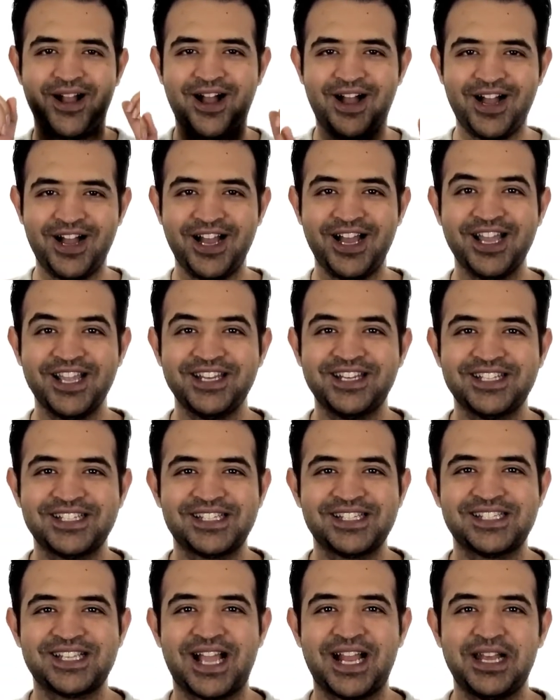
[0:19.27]
Hi, this
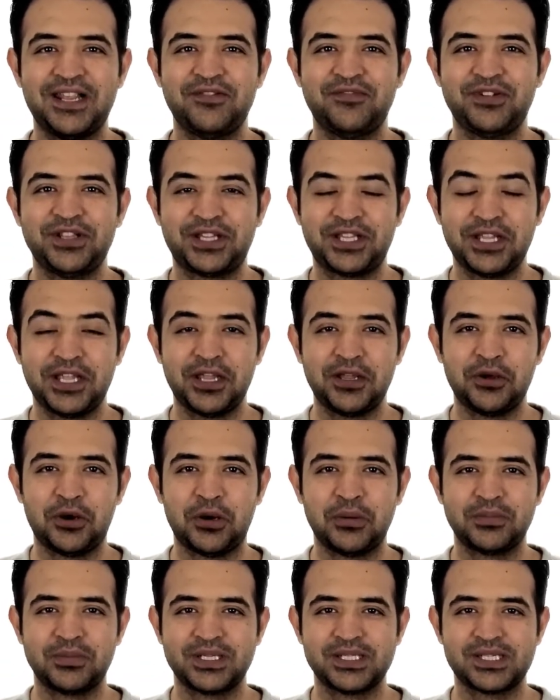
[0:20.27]
is Ali with EA
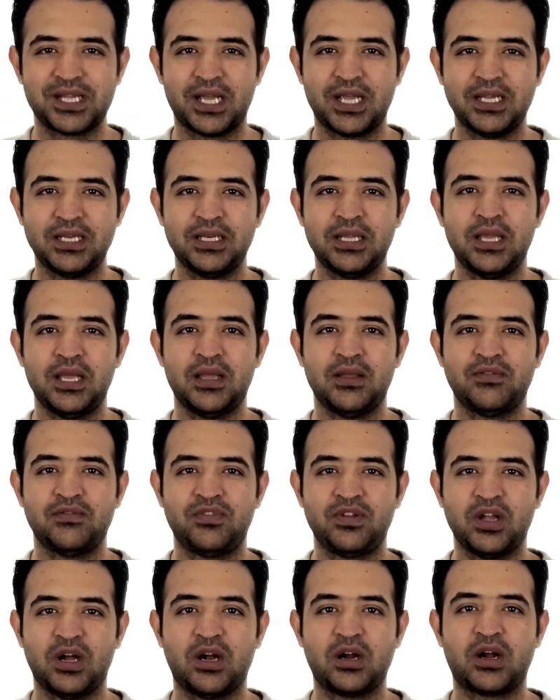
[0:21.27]
Home Design.
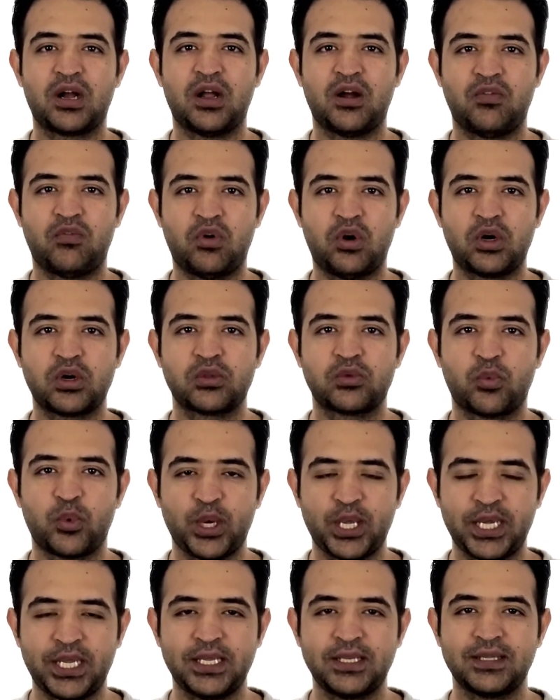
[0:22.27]
We are
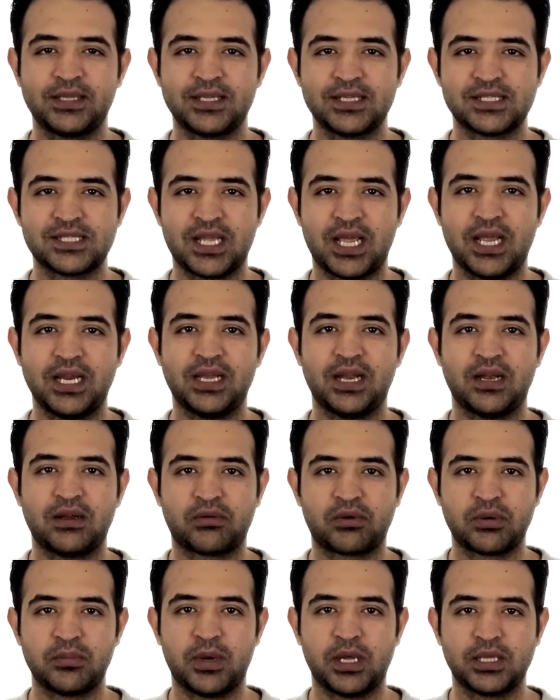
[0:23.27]
award-winning design
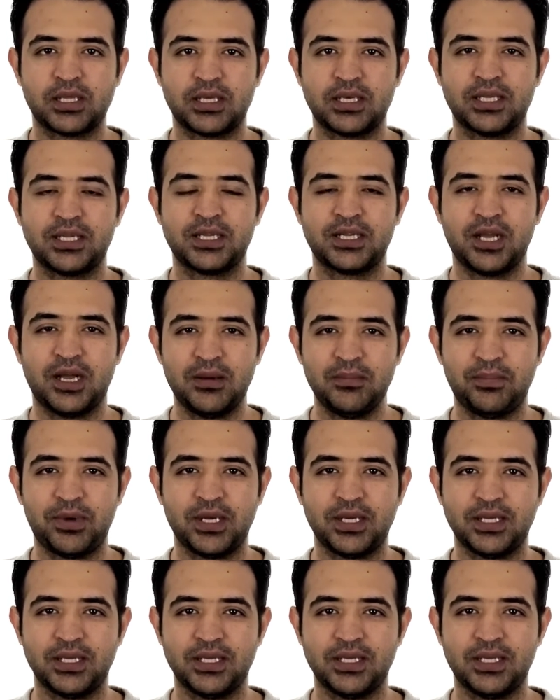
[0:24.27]
and remodeling
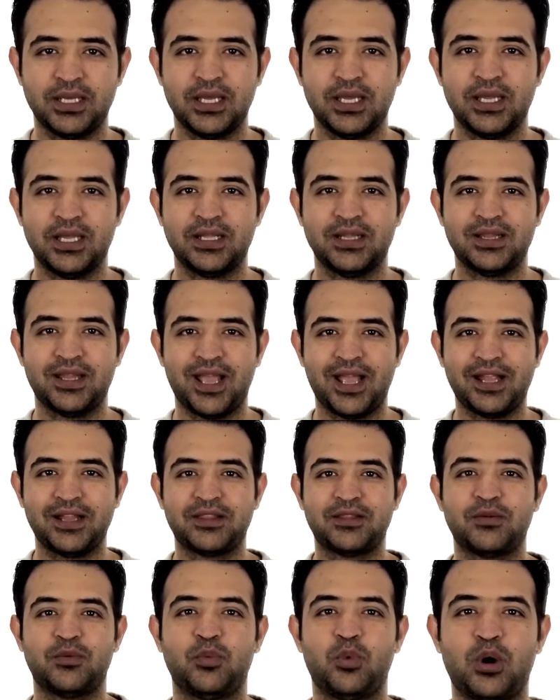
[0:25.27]
company that
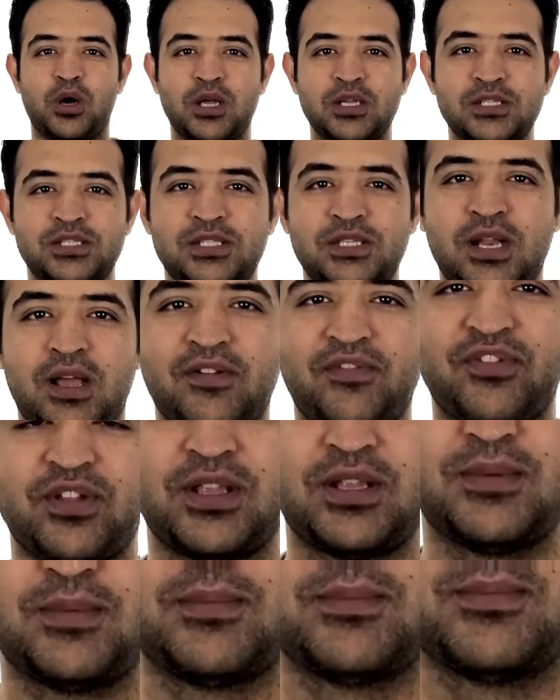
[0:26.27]
wants
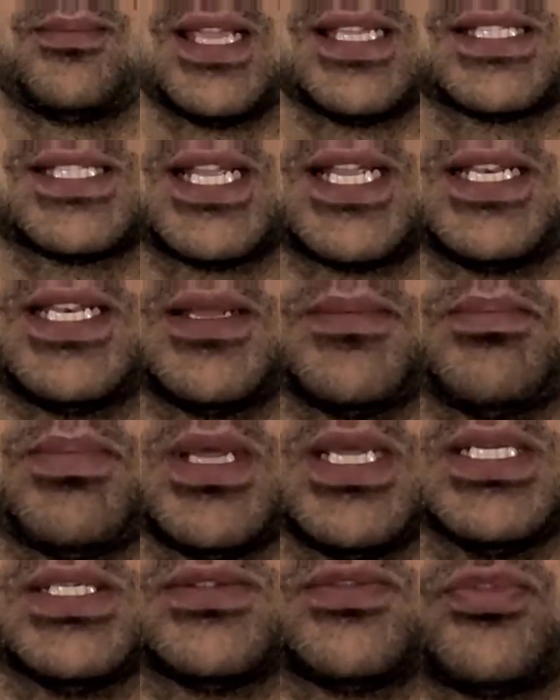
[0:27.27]
nothing less than the
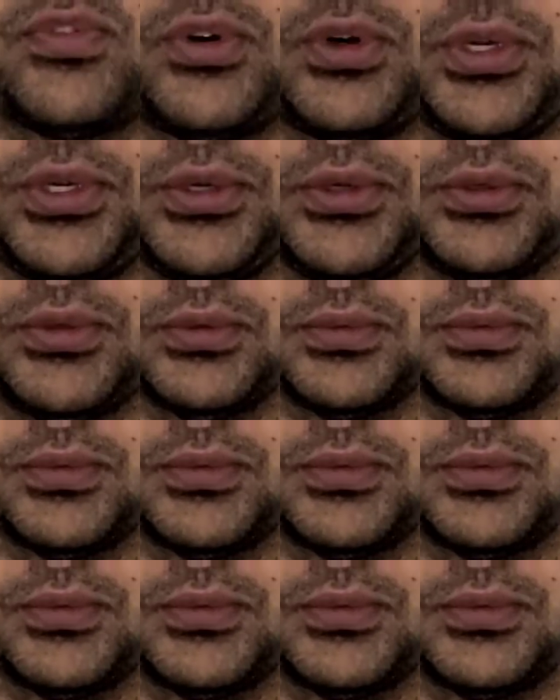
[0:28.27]
best for you.